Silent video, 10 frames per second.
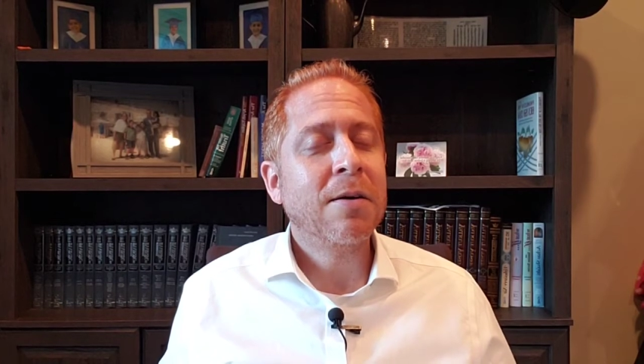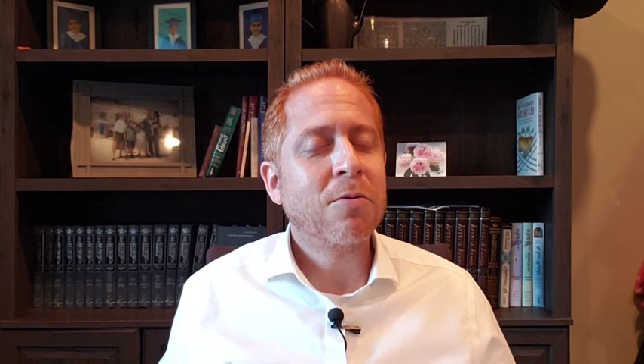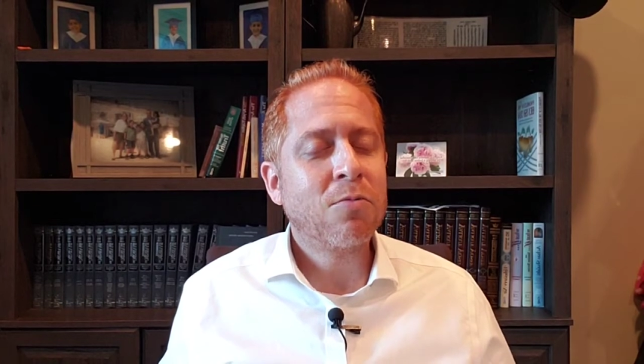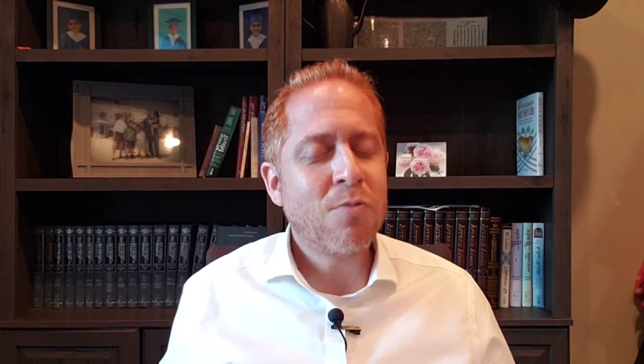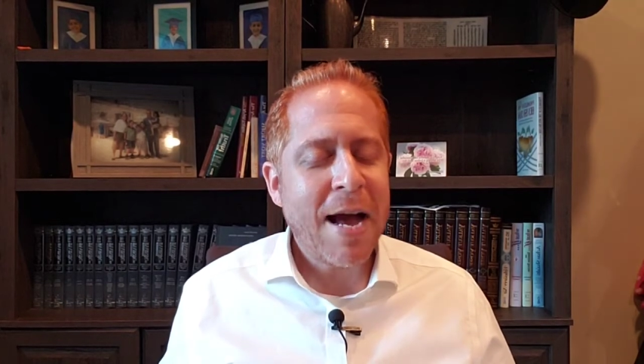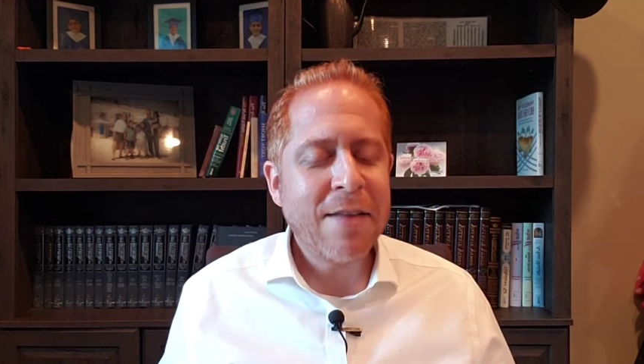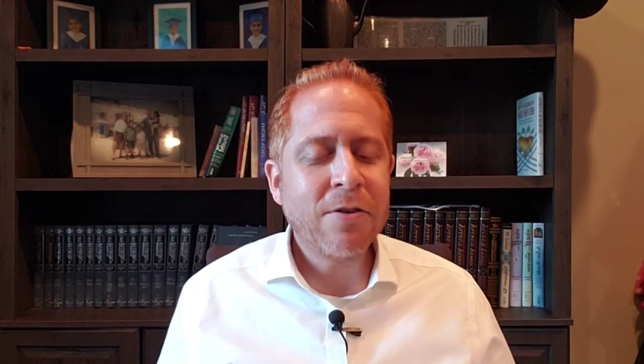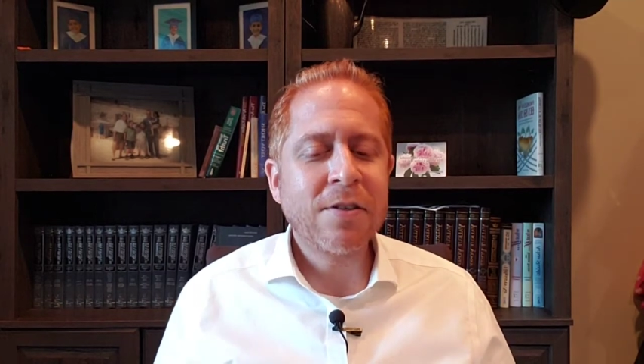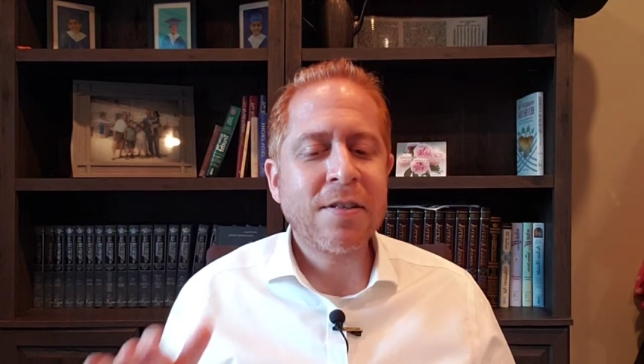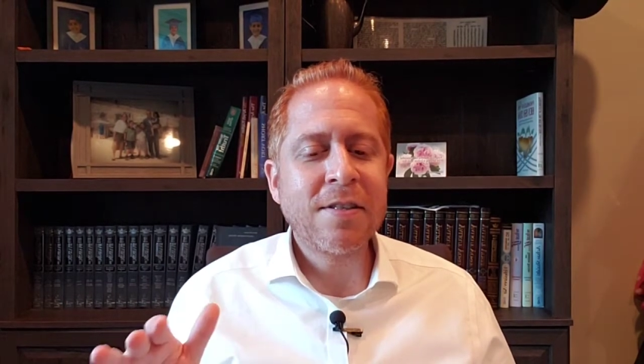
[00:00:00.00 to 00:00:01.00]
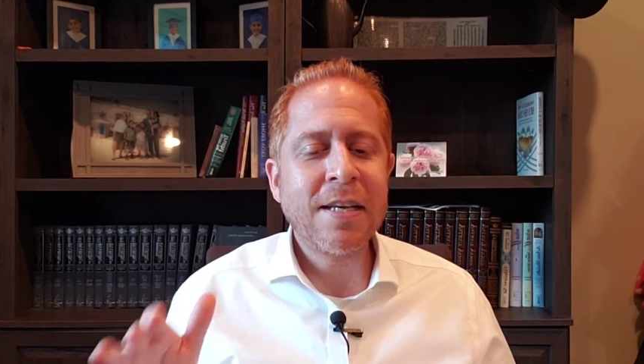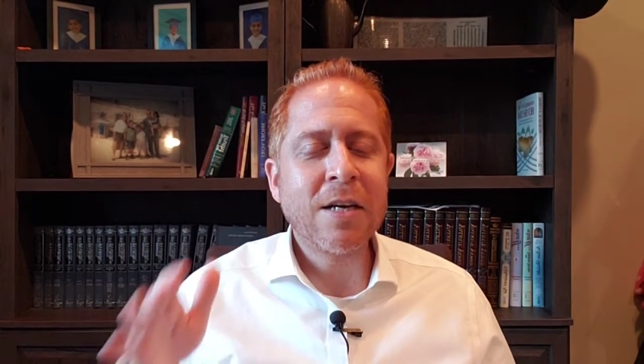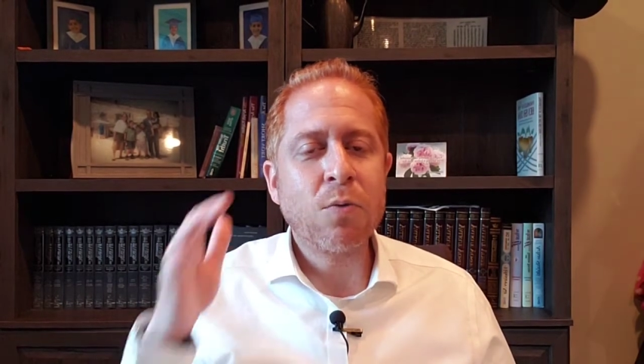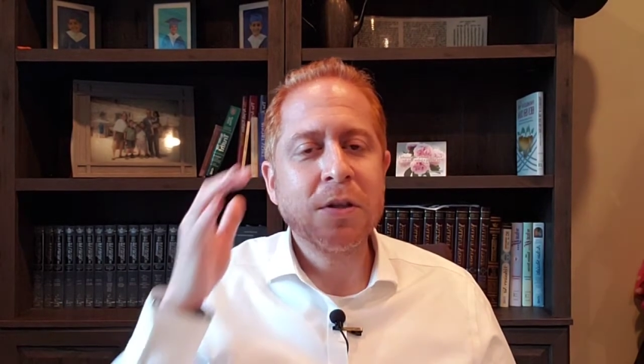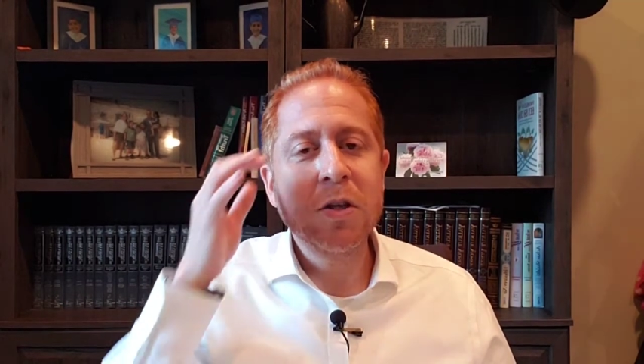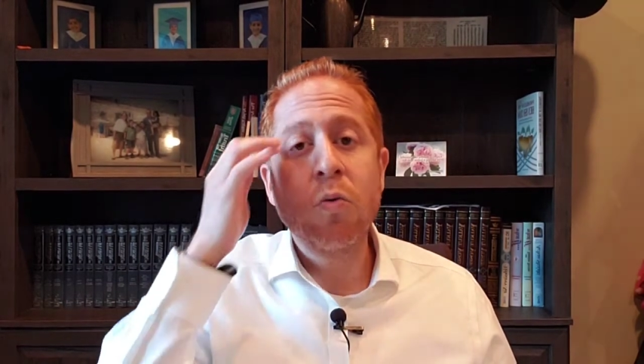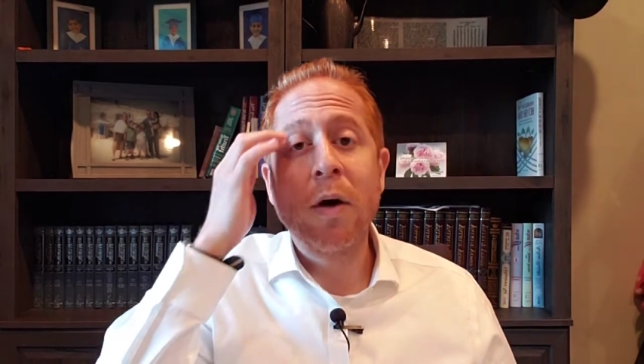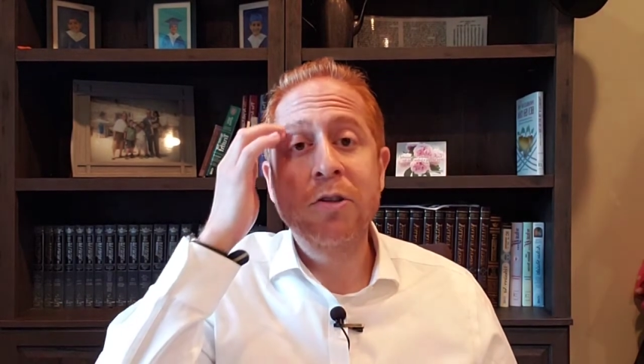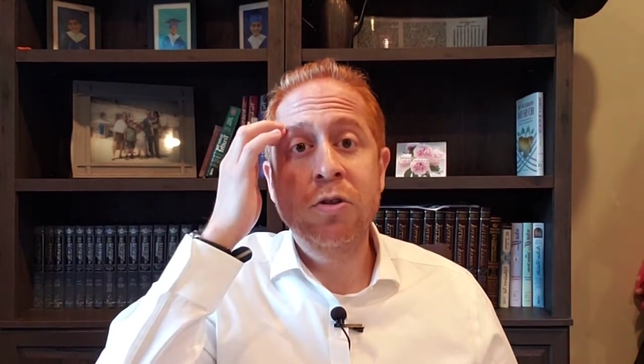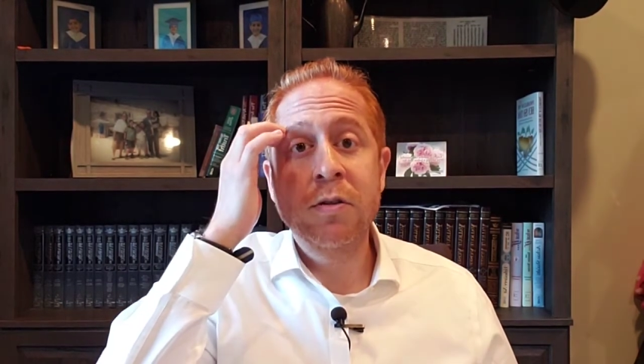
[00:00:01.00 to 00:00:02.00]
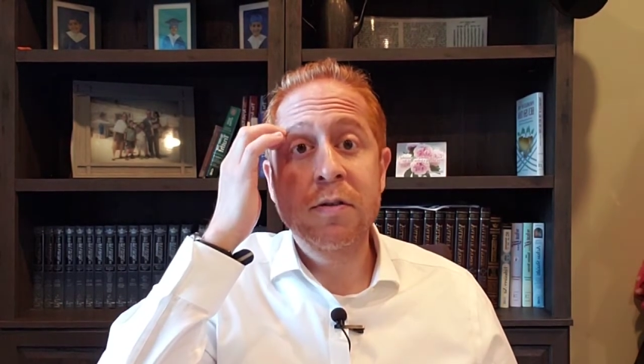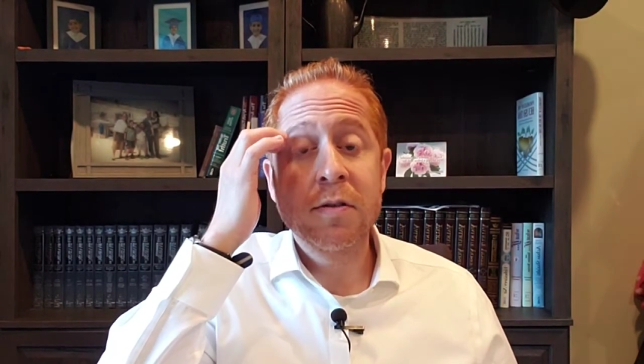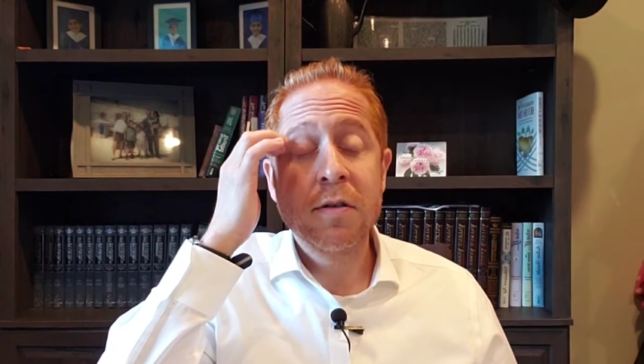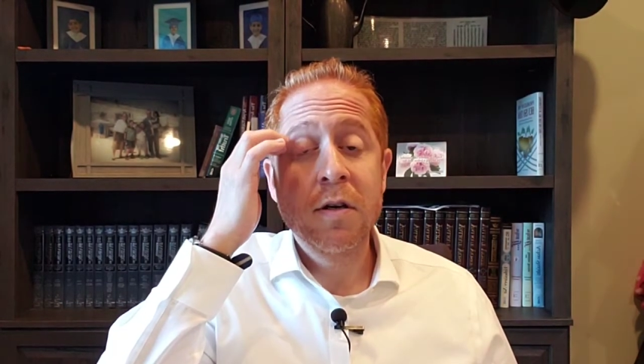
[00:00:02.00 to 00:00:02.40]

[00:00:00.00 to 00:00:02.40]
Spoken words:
rather stick with the questions.